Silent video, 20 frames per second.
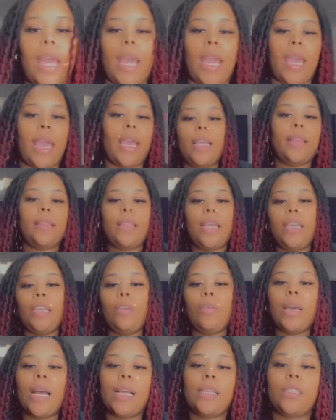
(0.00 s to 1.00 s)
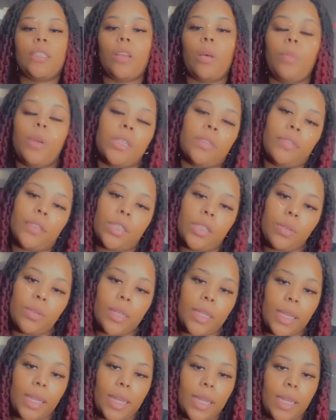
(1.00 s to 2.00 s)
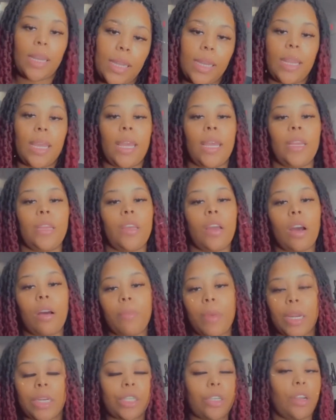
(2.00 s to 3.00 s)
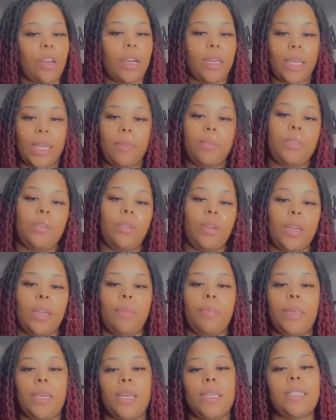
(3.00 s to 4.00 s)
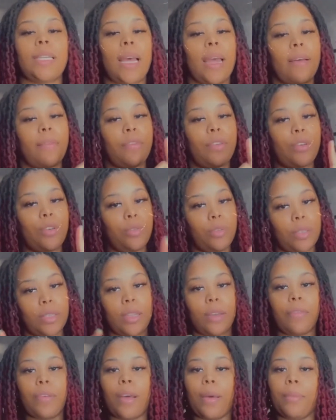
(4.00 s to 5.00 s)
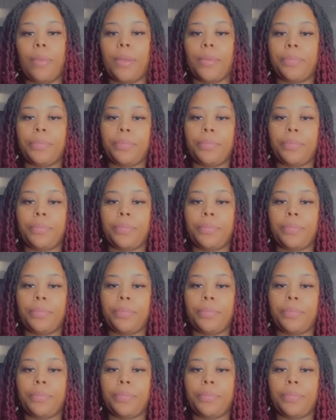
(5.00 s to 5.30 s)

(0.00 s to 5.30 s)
And thank you guys so much for tuning in. And y'all make sure y'all keep tuning in because I have new stuff coming.